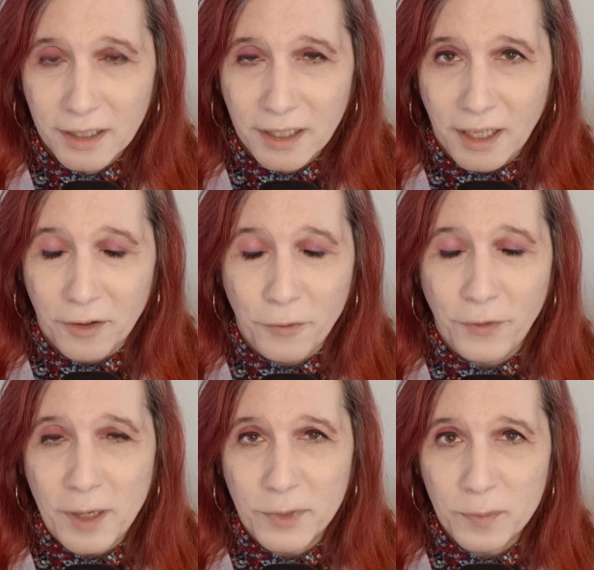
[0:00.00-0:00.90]
Now, a
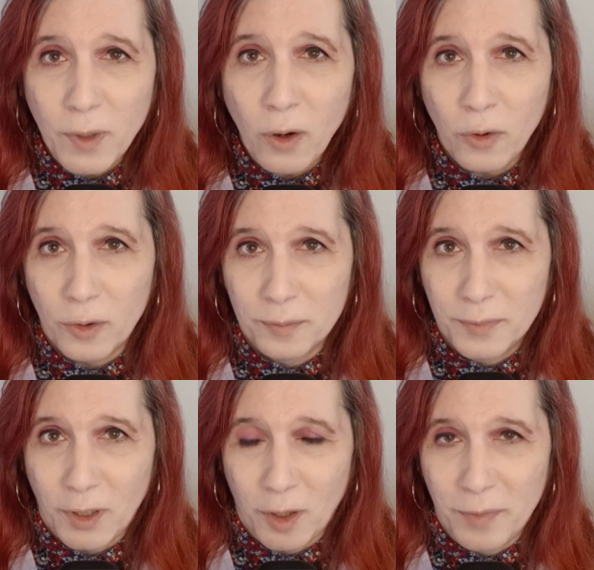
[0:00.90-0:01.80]
famous poem
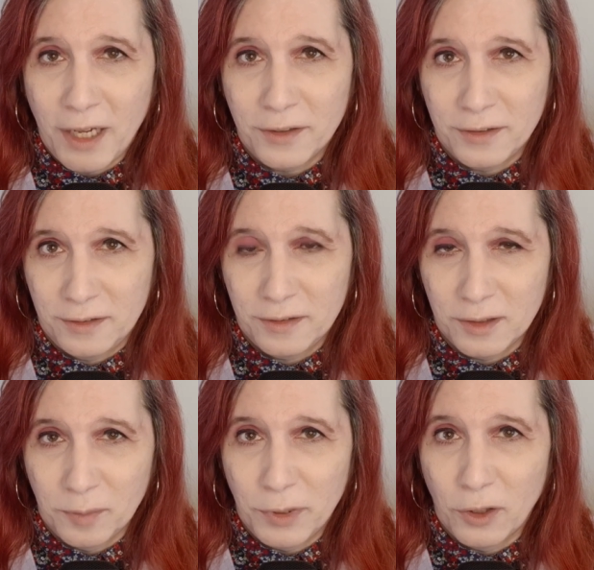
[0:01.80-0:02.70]
about
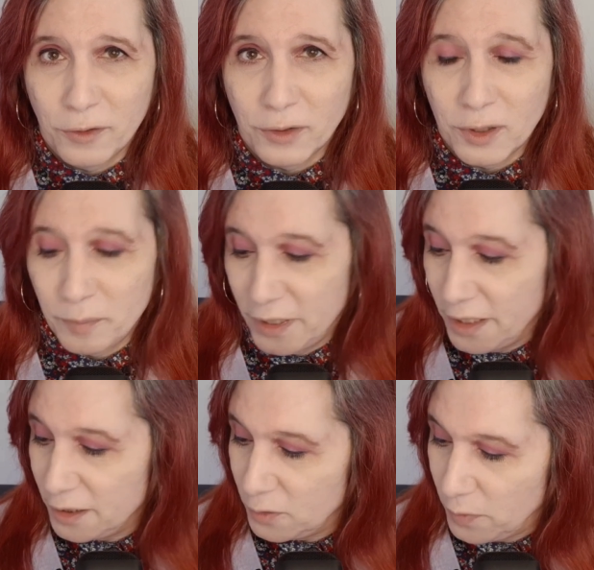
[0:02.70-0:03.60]
the plover
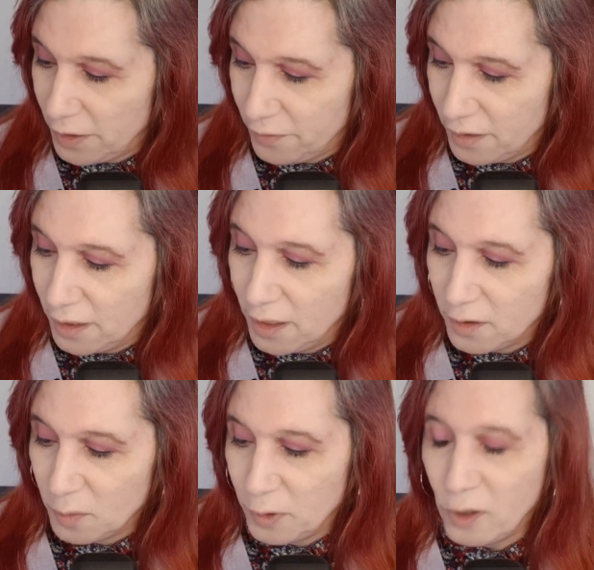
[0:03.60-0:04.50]
begins with,
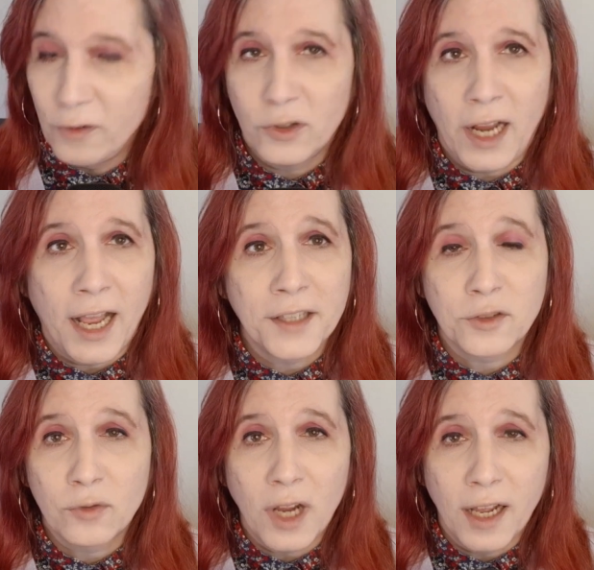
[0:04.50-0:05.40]
"The plover has
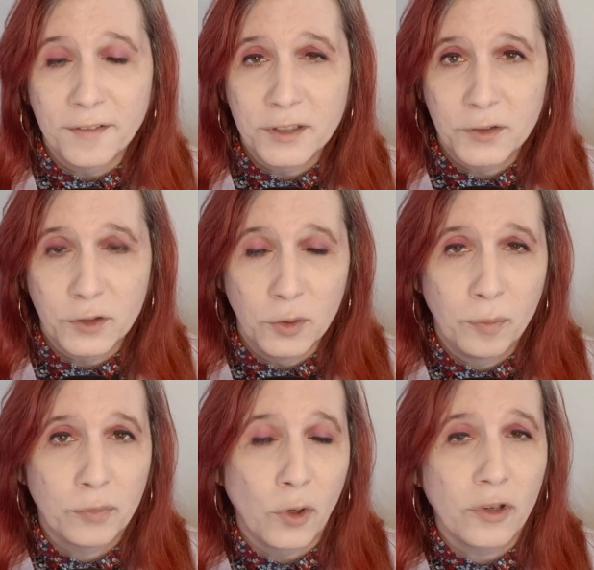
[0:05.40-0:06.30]
arrived to
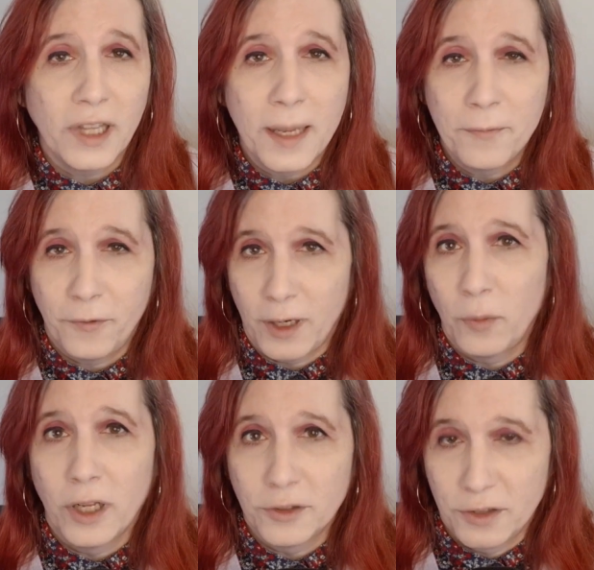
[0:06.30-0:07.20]
proclaim
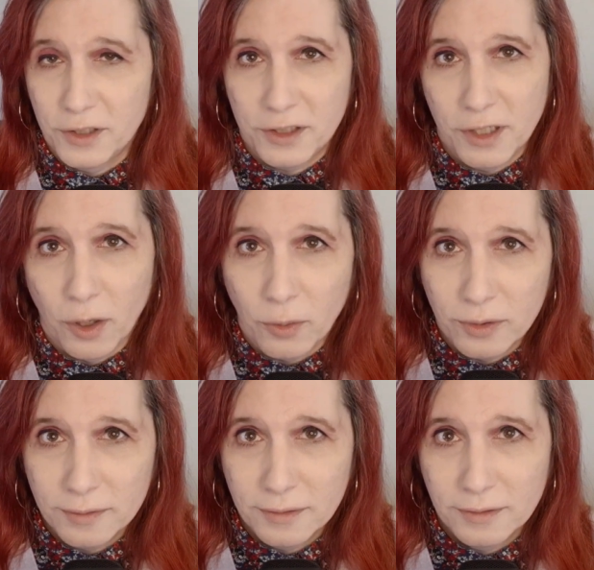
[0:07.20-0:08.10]
farewell to the snow."
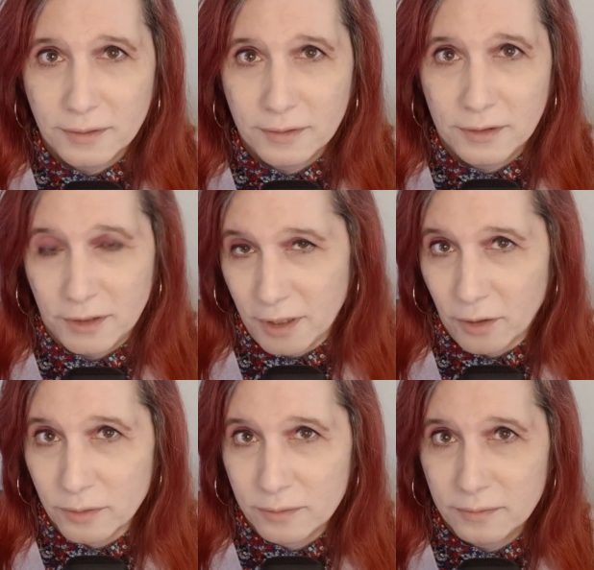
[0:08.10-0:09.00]

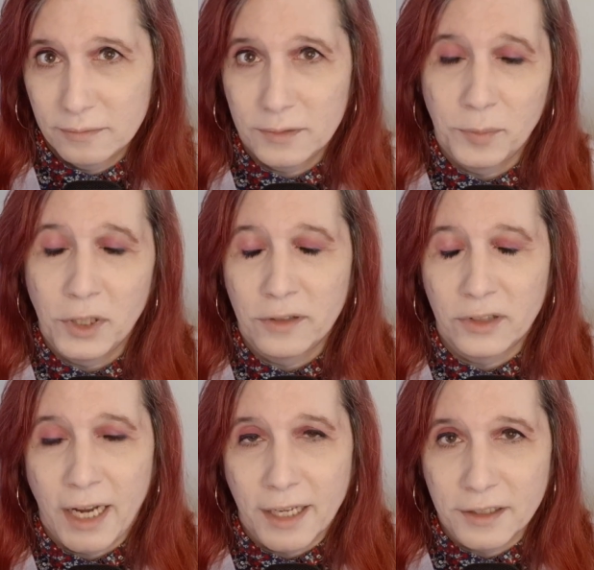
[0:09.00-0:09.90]
So the plover
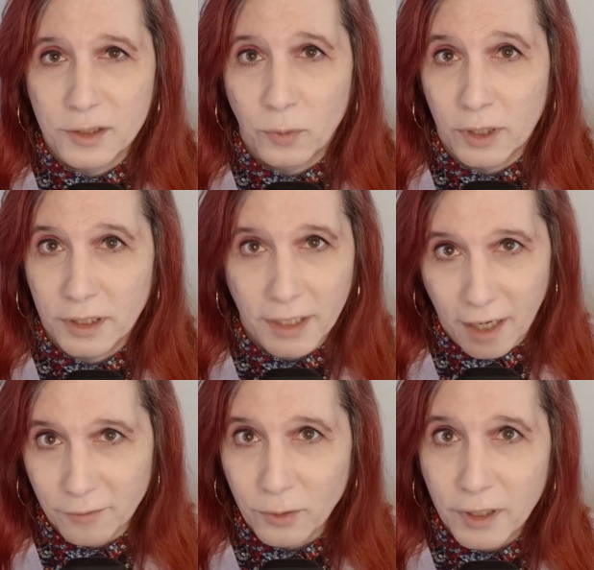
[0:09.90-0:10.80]
has its work cut
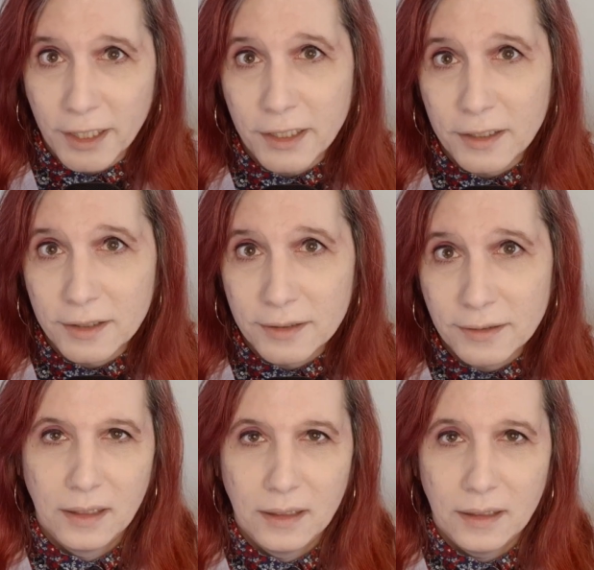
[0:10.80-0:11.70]
out for it here.
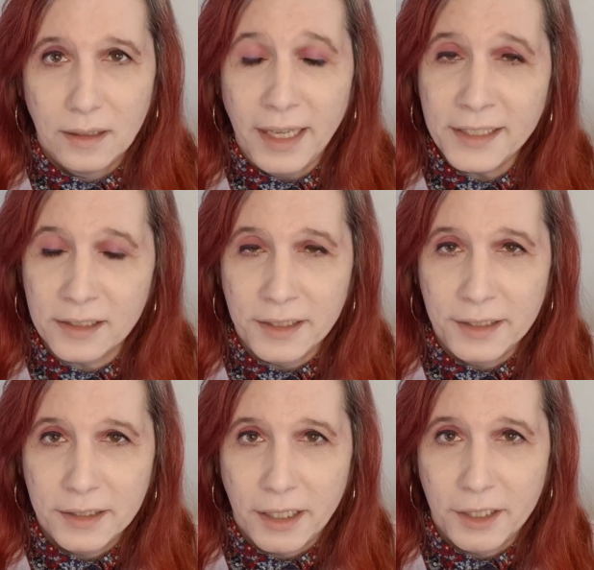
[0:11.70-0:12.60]

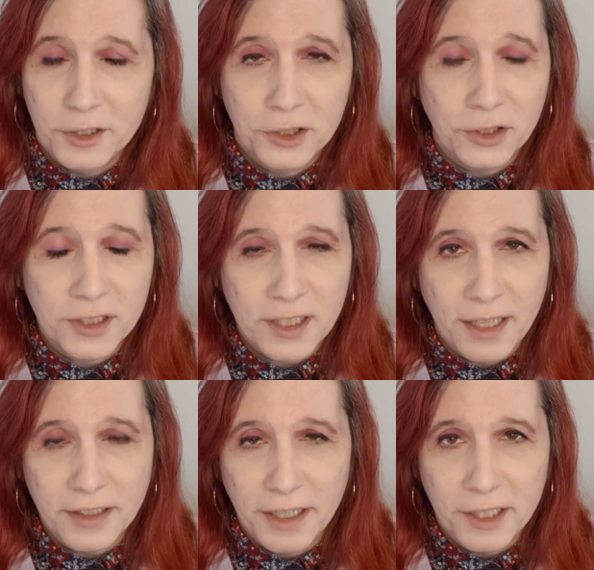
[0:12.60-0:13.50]
Lastly, in a sure sign
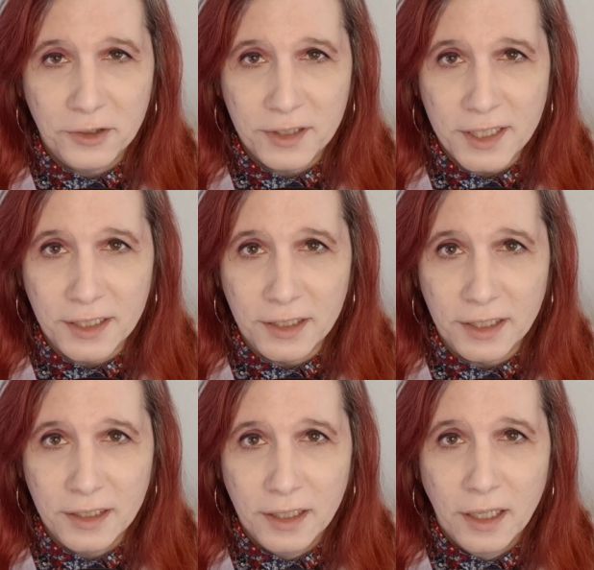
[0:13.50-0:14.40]
that nature is healing,